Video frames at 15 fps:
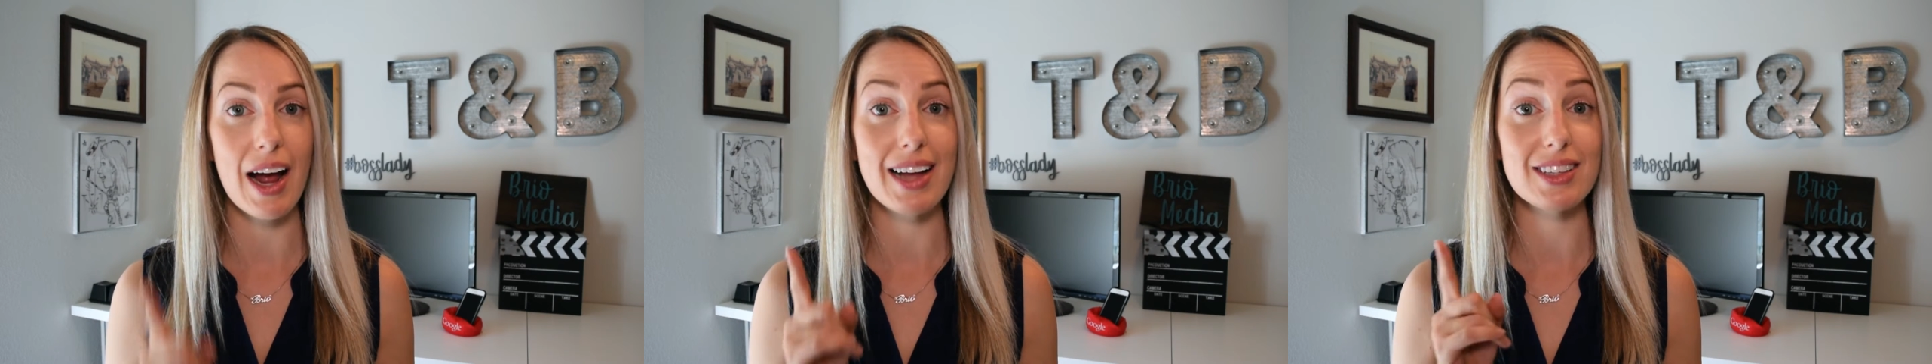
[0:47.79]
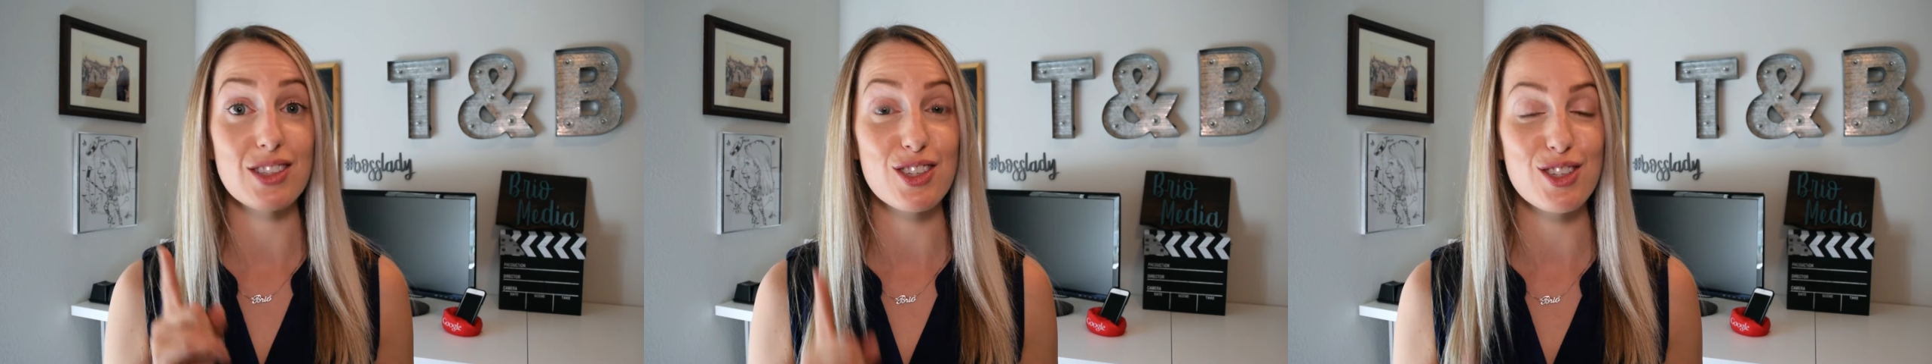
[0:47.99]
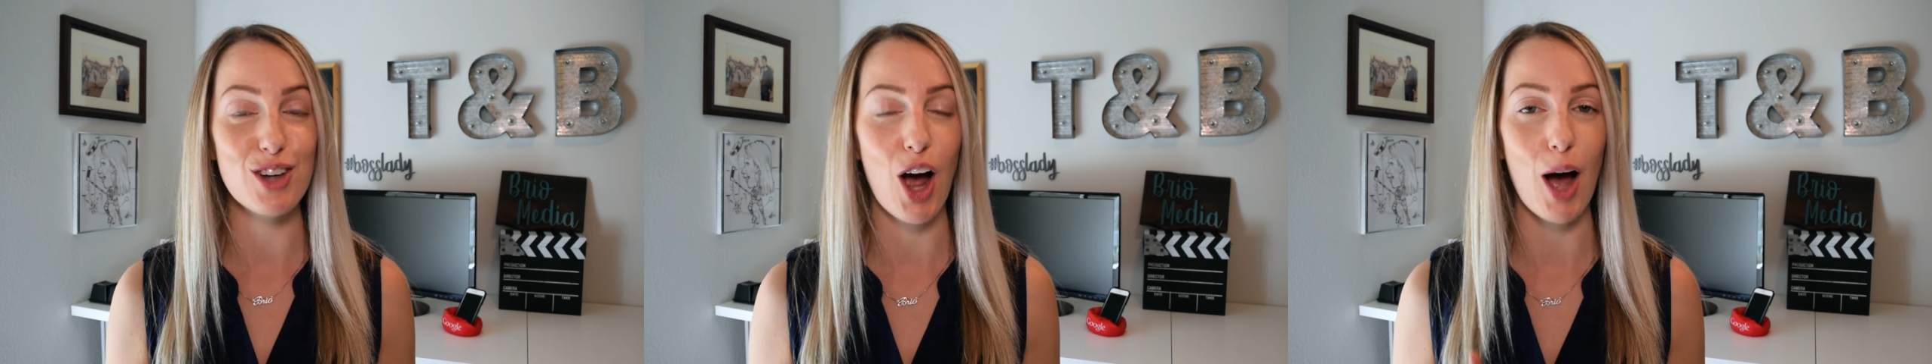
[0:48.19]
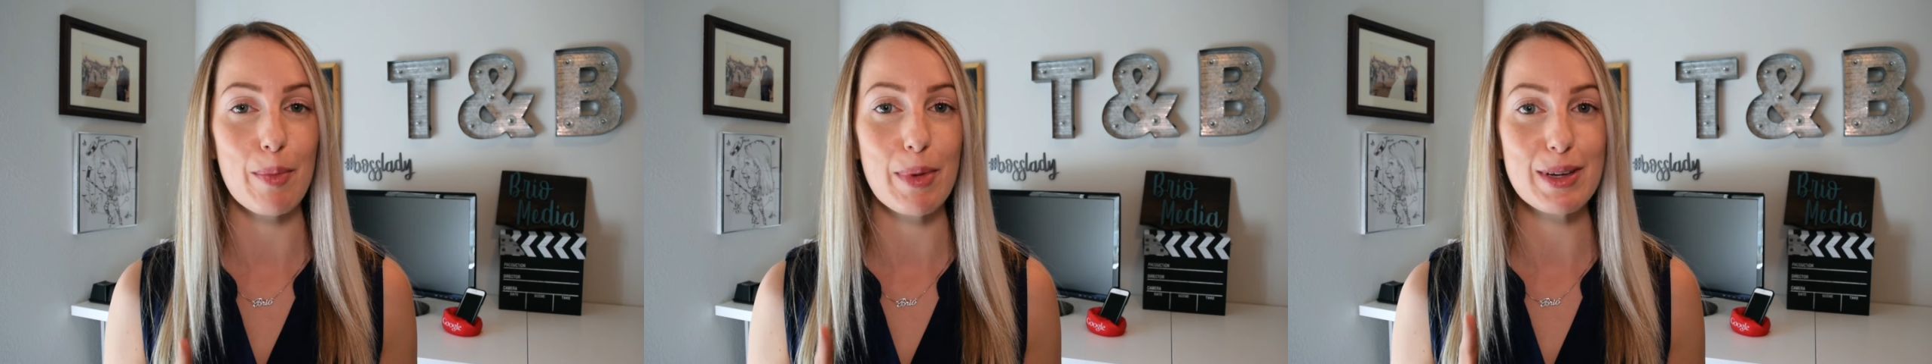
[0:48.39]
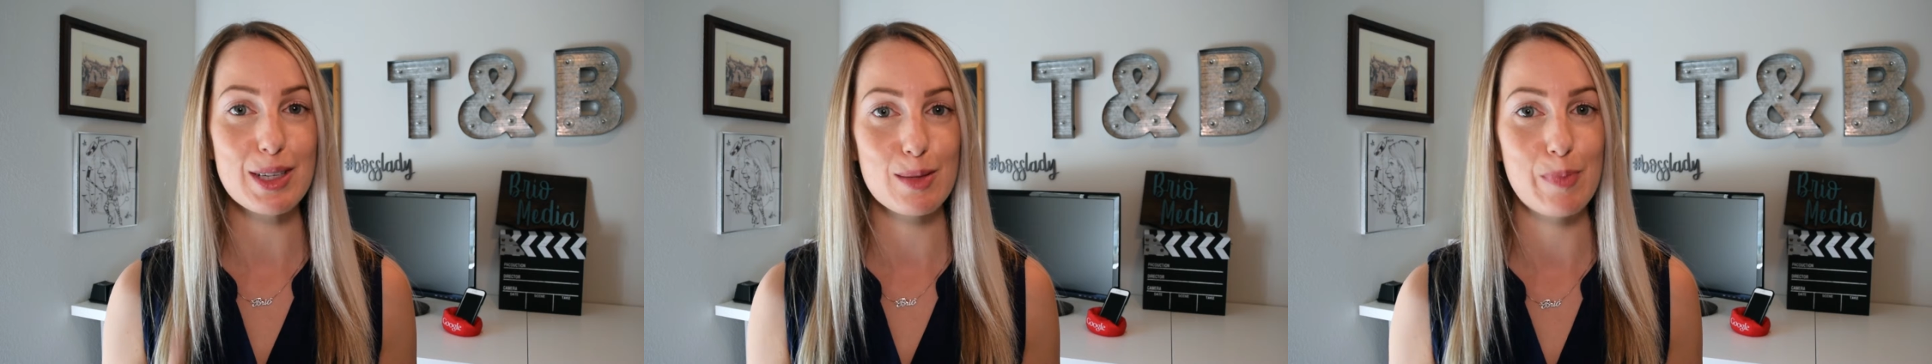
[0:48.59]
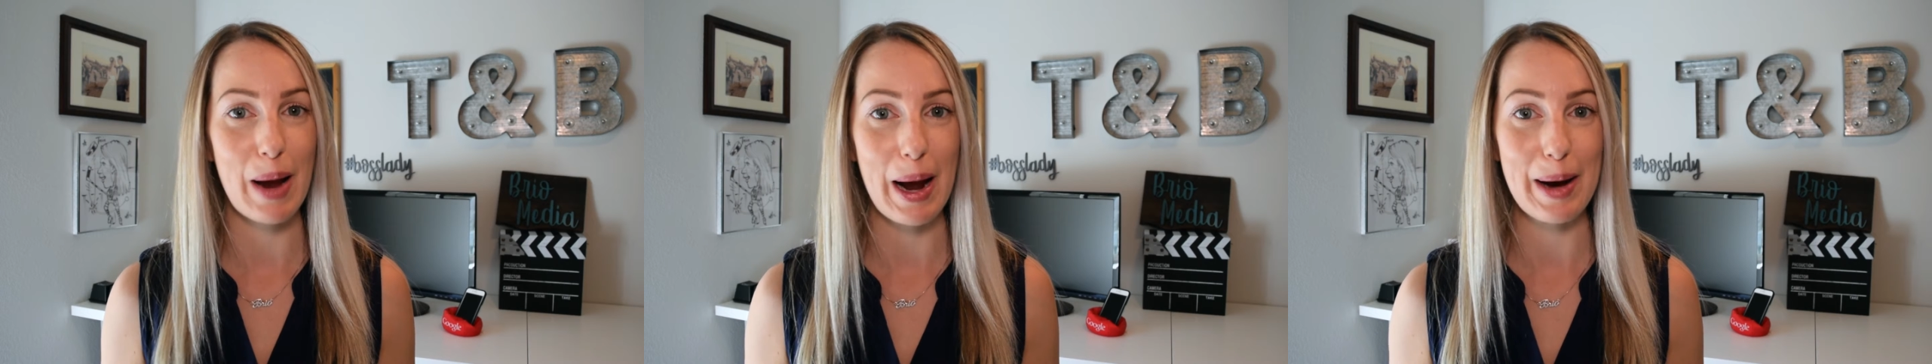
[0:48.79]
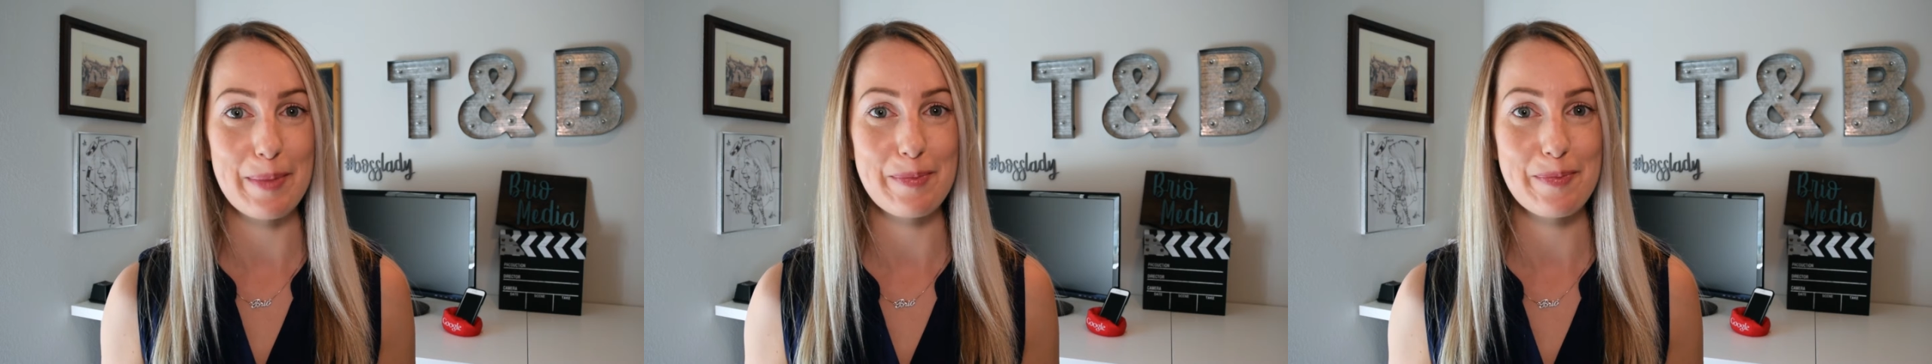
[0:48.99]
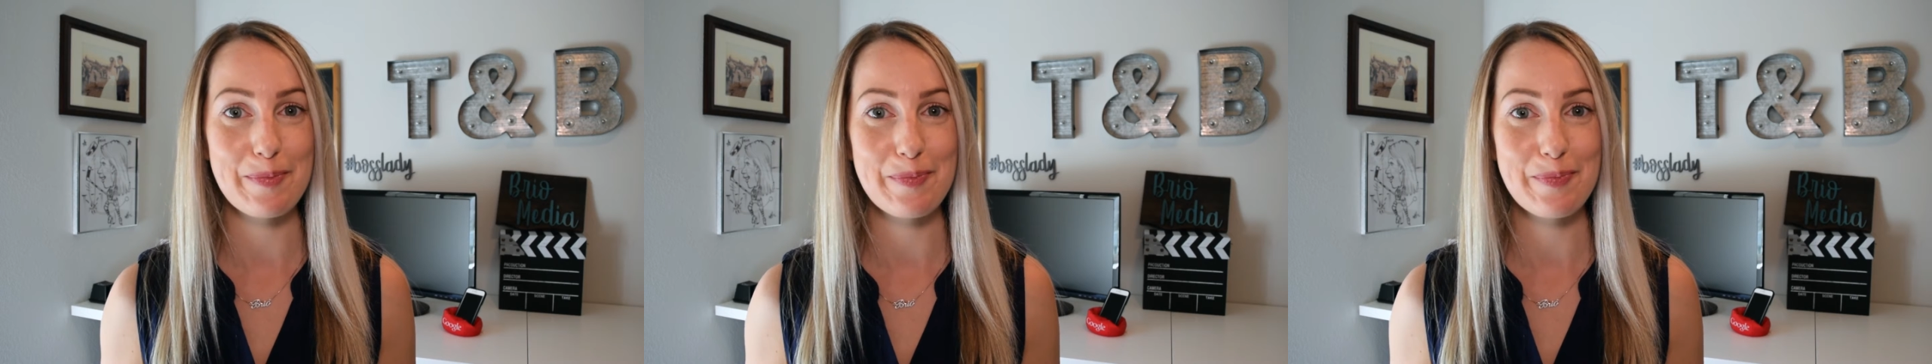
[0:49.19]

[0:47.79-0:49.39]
and stop spam.